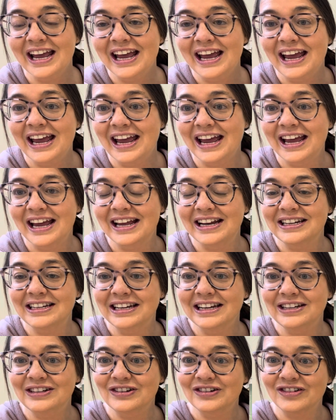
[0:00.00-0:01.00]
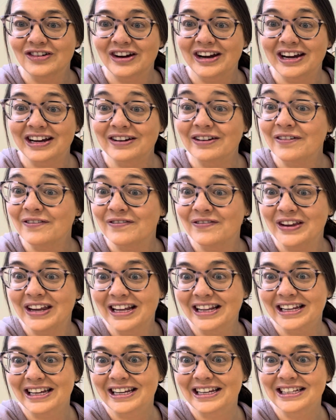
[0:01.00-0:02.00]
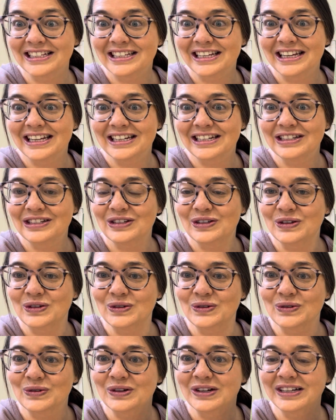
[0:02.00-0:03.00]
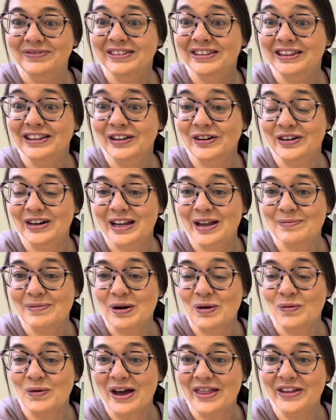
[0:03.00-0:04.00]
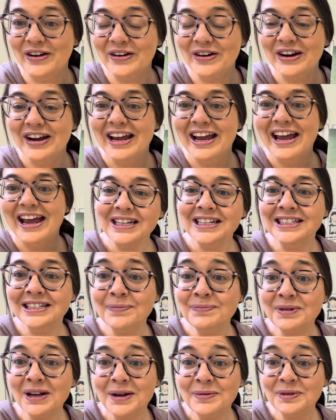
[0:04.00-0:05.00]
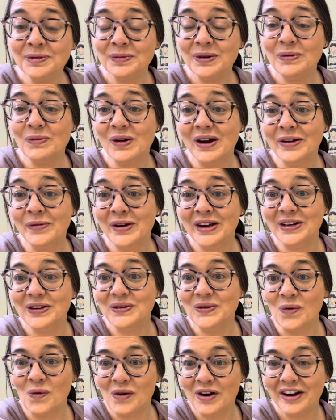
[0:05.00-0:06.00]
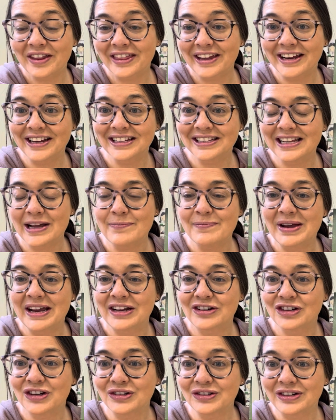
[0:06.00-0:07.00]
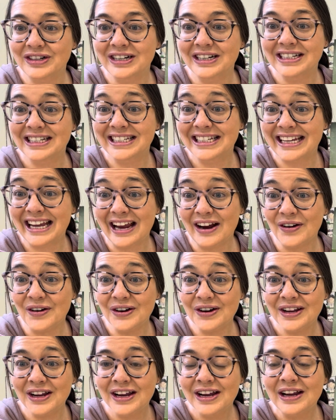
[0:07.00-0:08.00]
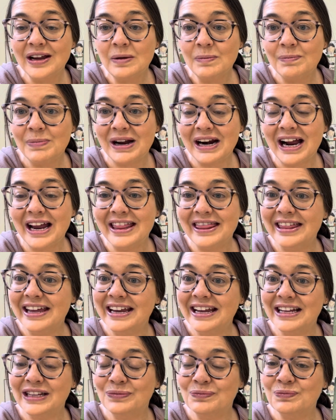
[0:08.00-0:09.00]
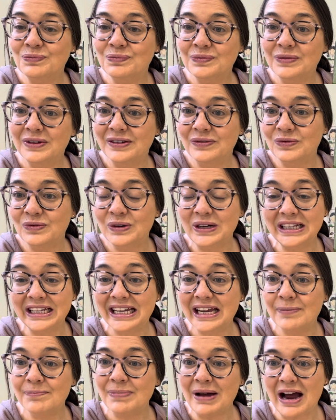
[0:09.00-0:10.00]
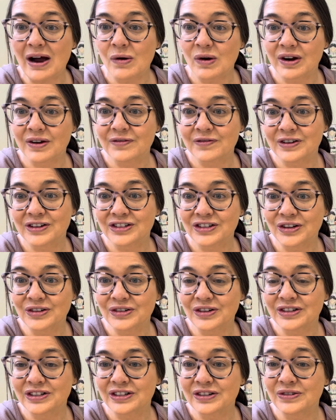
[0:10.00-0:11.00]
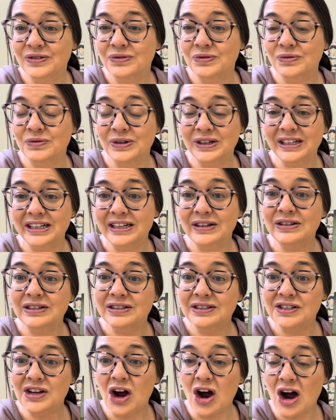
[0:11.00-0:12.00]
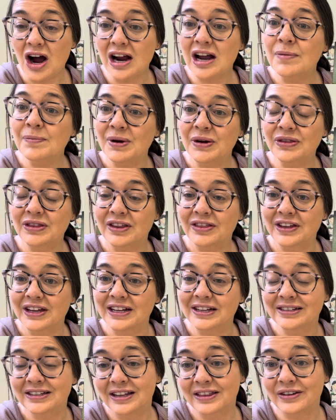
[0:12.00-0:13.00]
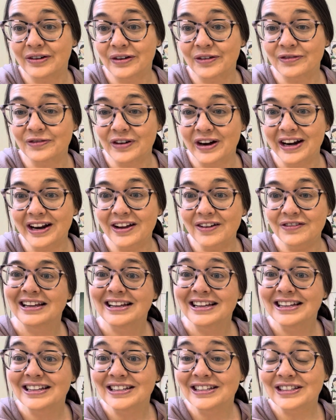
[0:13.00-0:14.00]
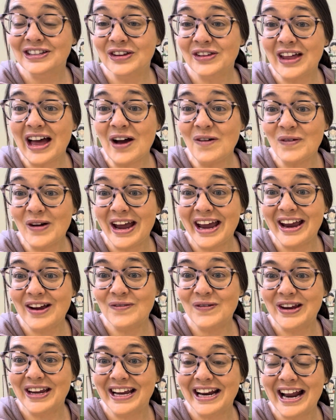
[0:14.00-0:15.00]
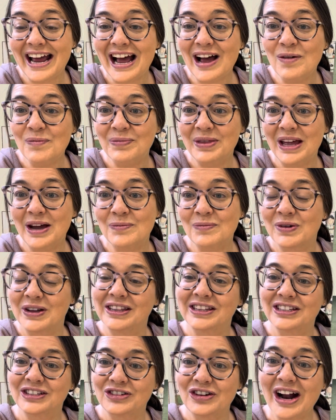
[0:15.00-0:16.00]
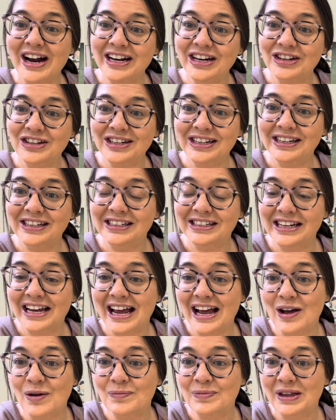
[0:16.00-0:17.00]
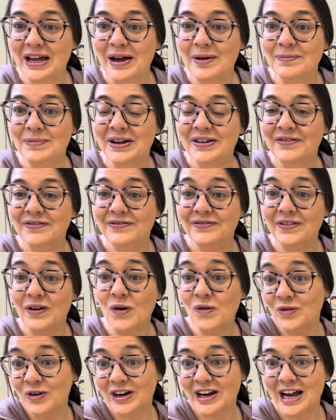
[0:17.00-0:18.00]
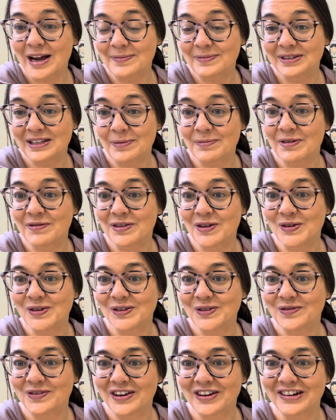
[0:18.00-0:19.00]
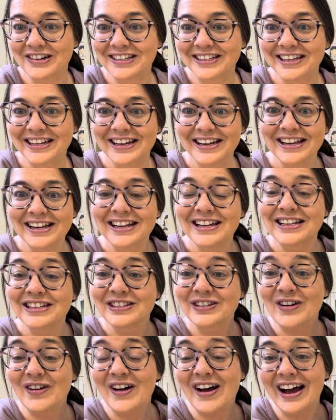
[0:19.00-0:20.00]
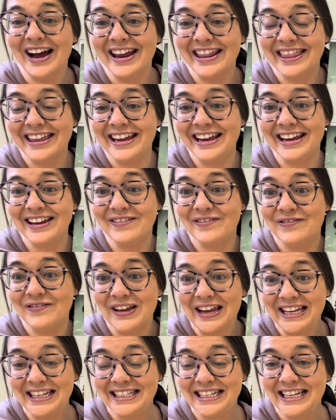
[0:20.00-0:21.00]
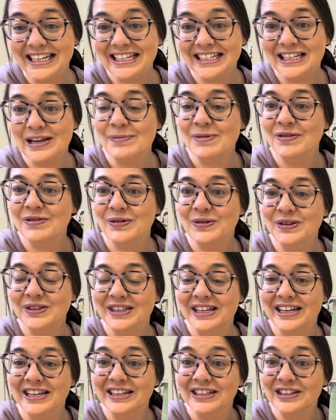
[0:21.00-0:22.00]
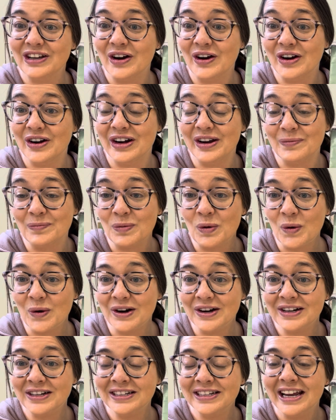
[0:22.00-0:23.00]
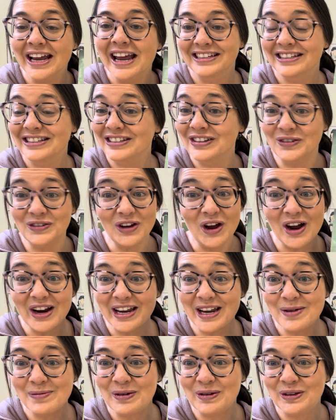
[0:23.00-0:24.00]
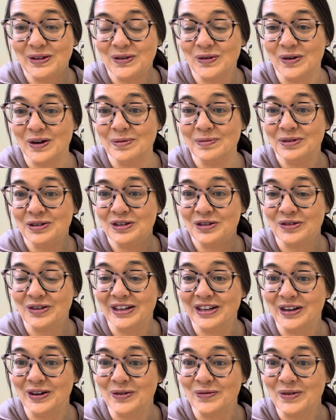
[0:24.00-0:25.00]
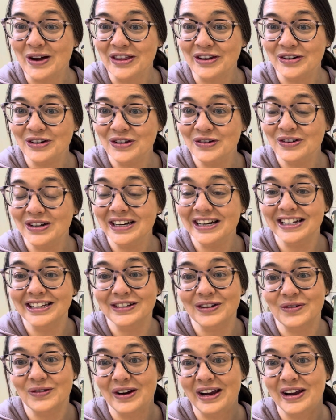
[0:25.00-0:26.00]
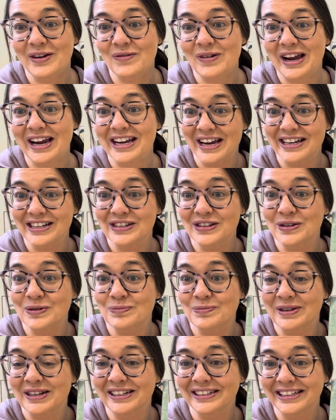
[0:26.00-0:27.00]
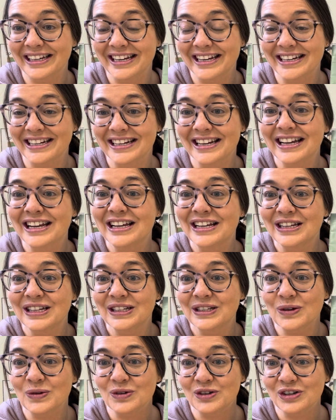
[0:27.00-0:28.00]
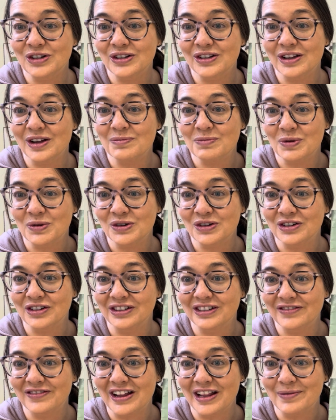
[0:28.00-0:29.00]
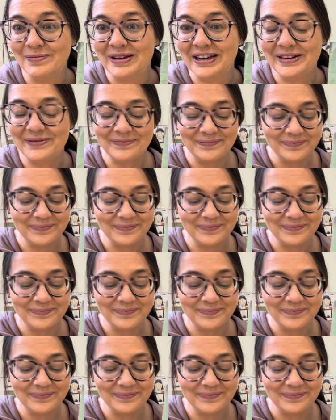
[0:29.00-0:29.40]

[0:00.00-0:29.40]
and integrate feelings into learning about weather. Sometimes we want to ignore things that make children scared, but I think it's really empowering for children to really talk about the things that they're afraid of. So that way we can help them with strategies to help them overcome some of those fears. So I think facing some of those things are important. So talking about storms during your weather unit is a great way to build in social emotional development.